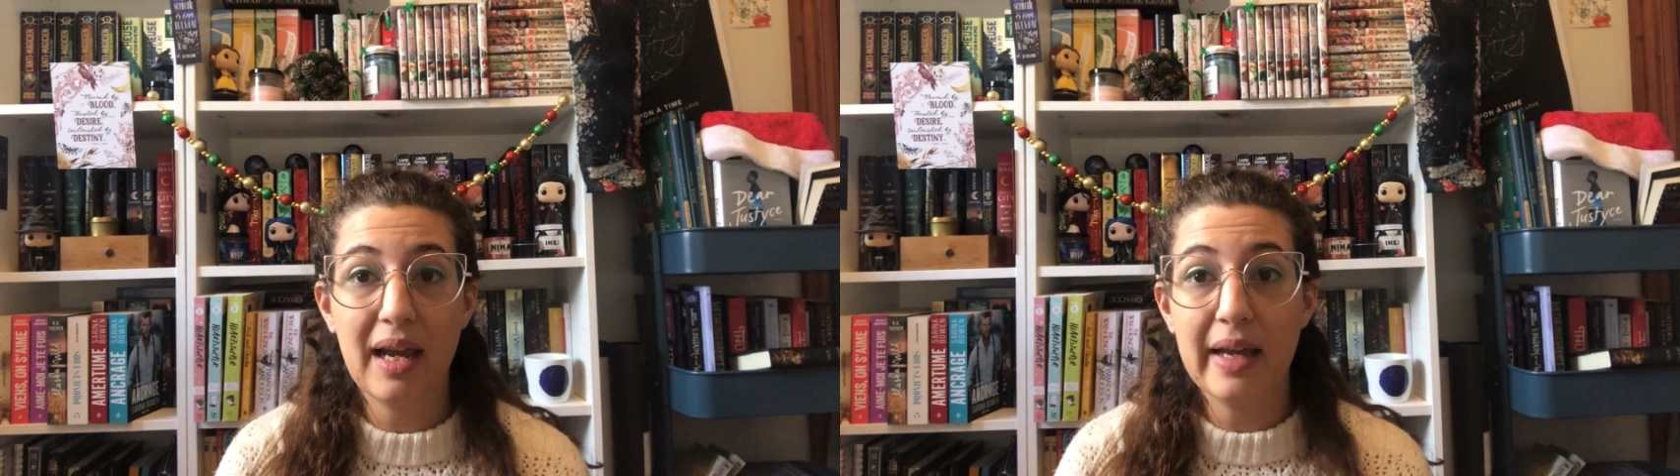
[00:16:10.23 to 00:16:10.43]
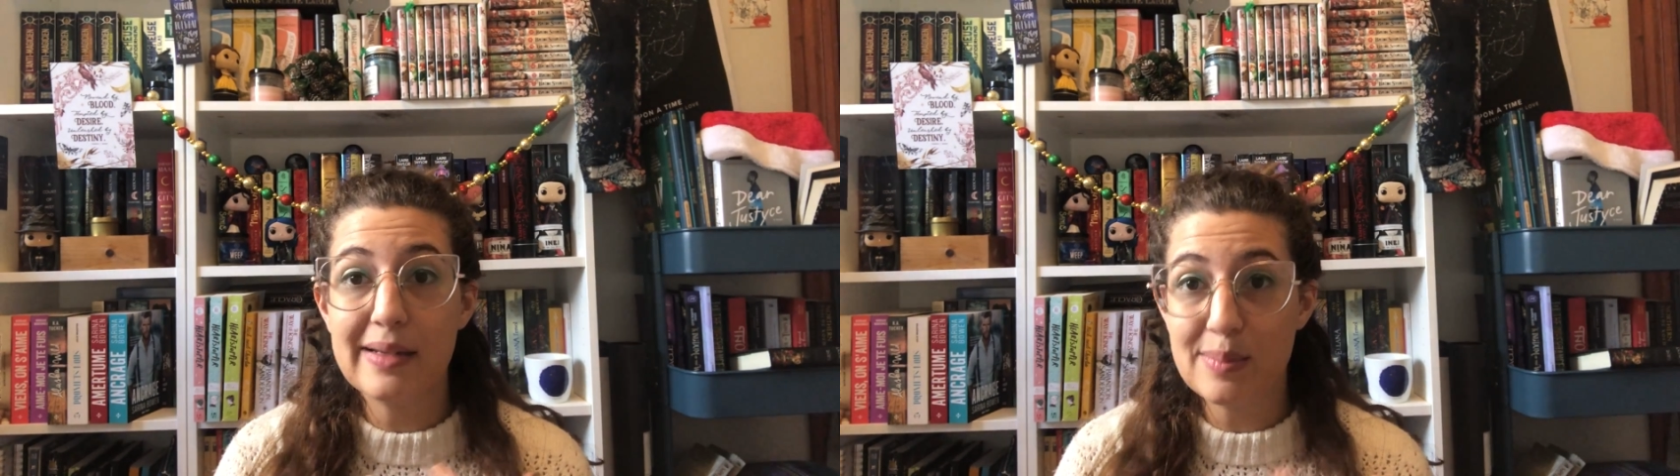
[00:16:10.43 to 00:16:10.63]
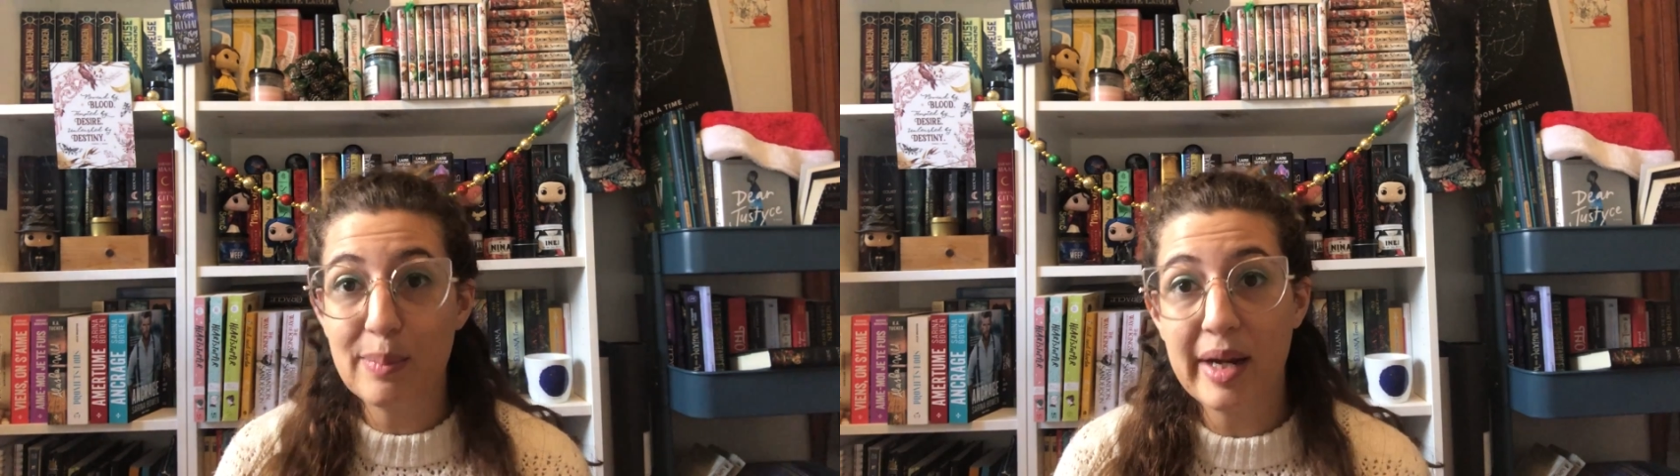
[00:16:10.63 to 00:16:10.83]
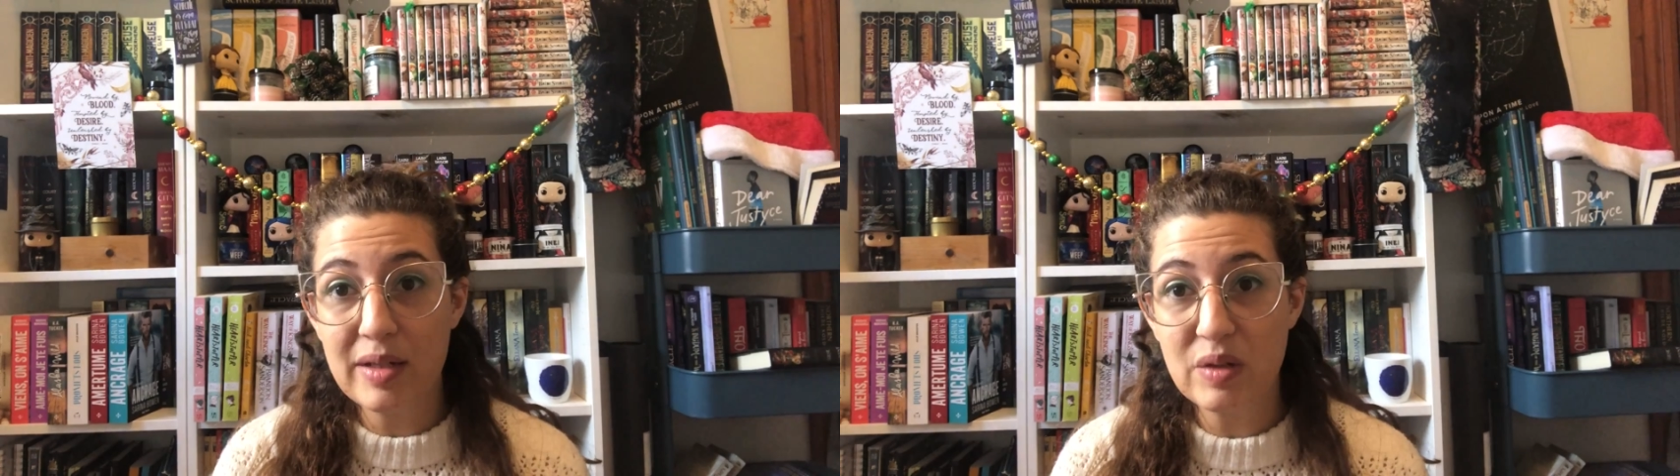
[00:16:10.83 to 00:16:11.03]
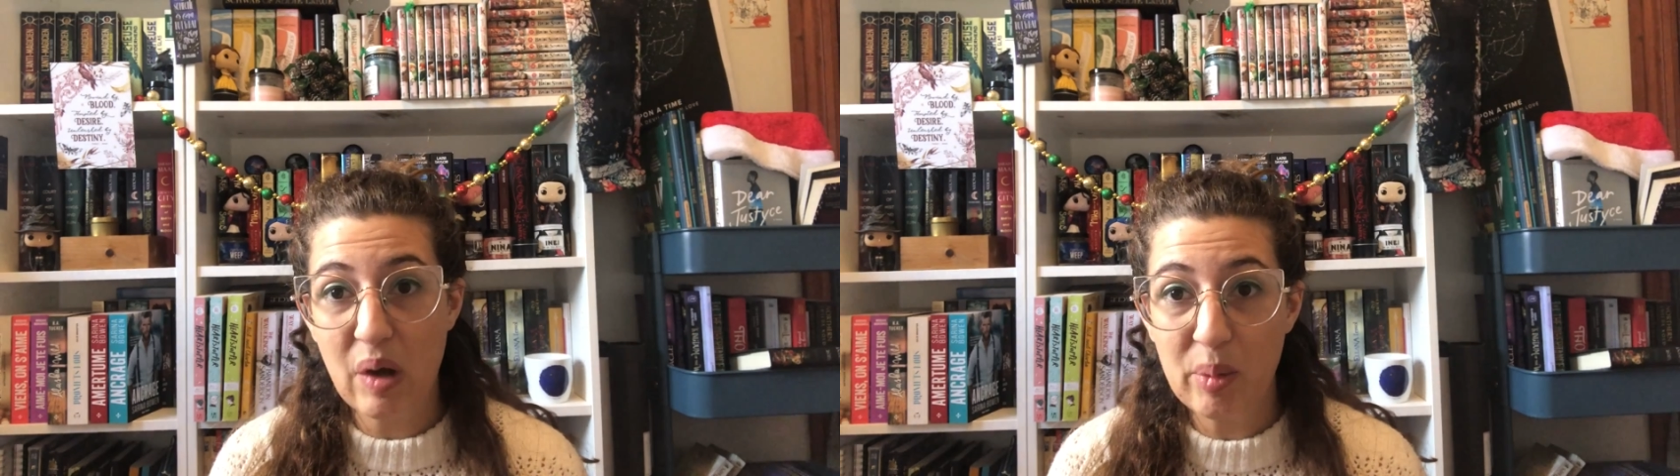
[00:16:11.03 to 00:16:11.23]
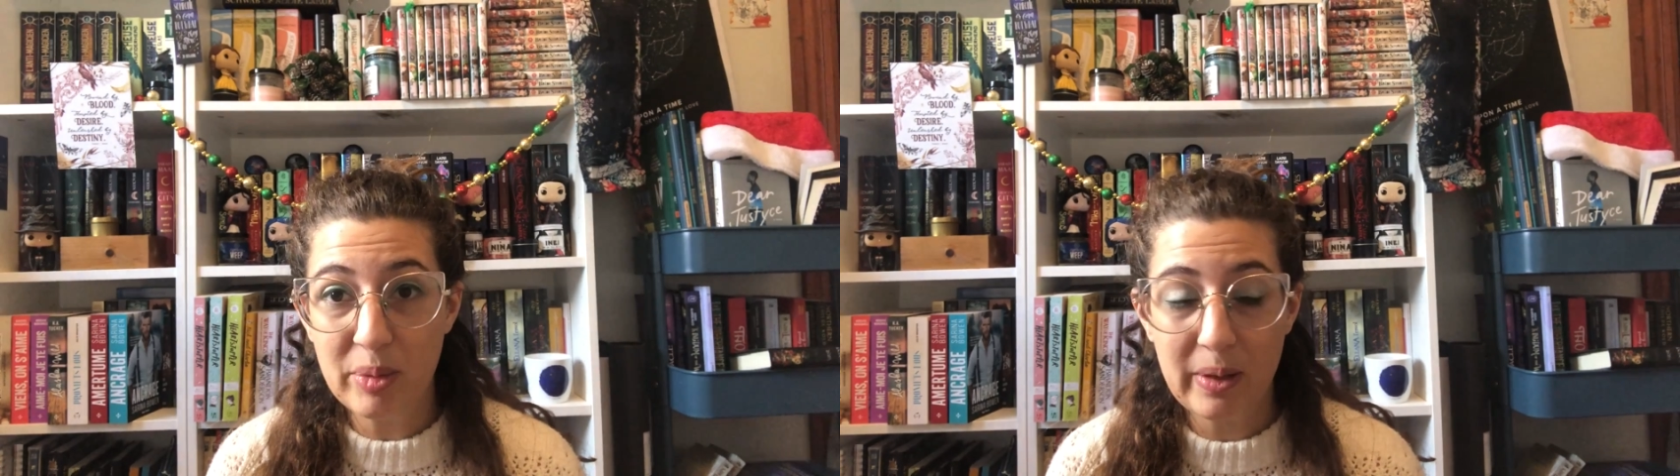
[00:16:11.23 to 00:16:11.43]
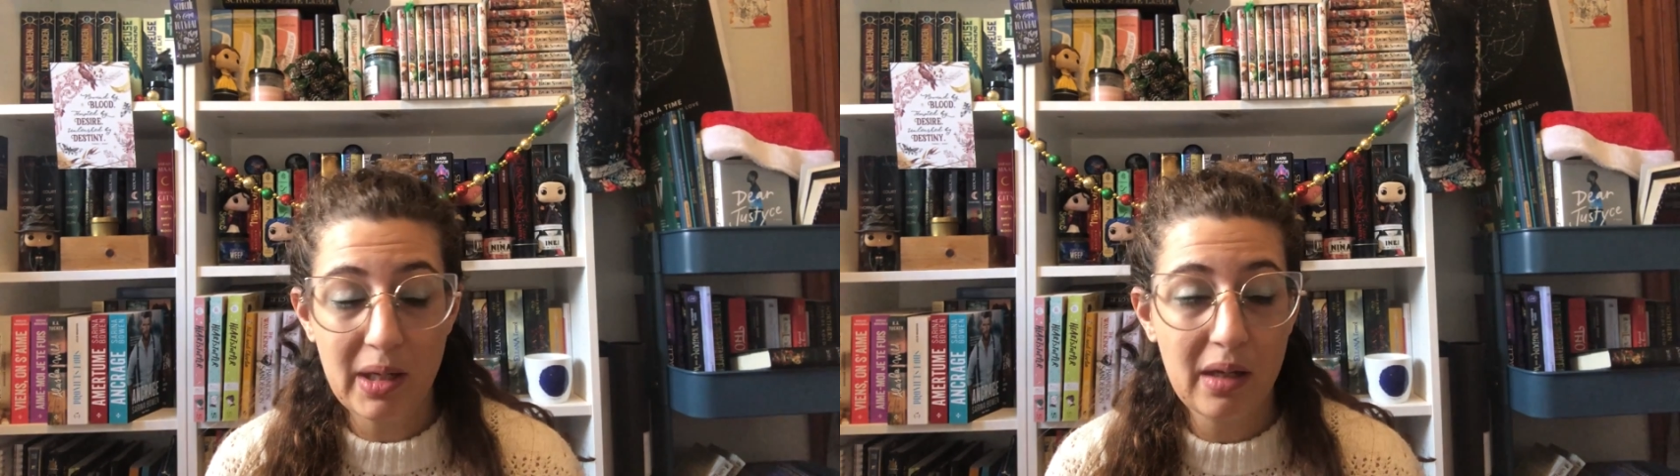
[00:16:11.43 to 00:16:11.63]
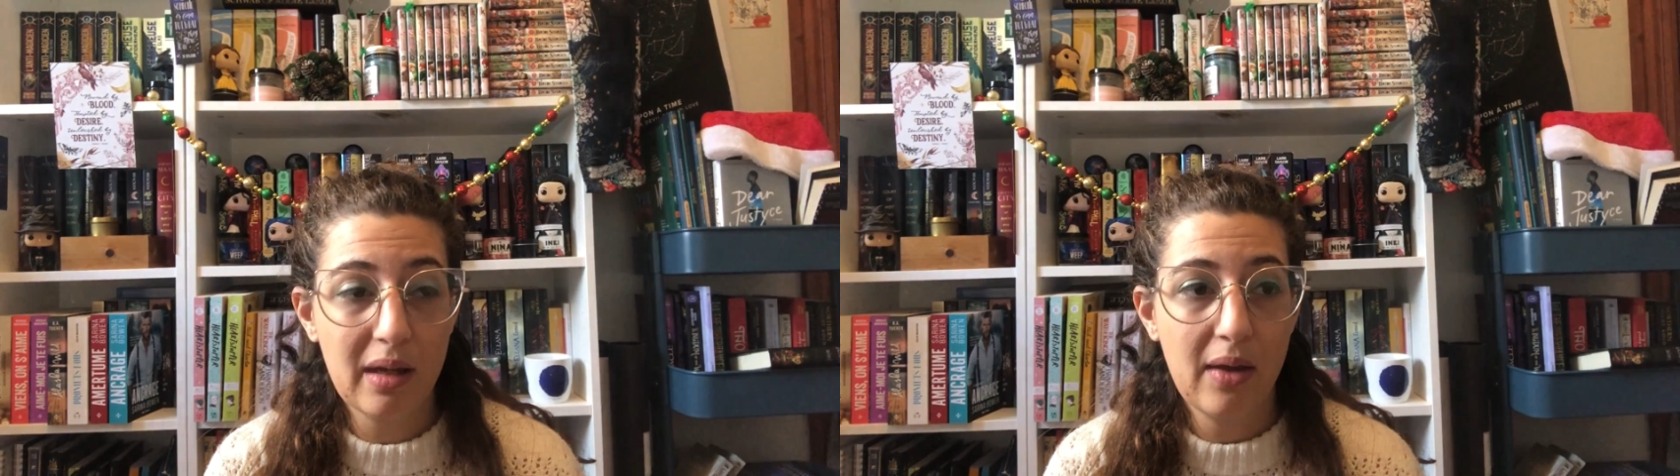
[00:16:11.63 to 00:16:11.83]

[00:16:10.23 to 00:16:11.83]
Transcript: and mind-opening.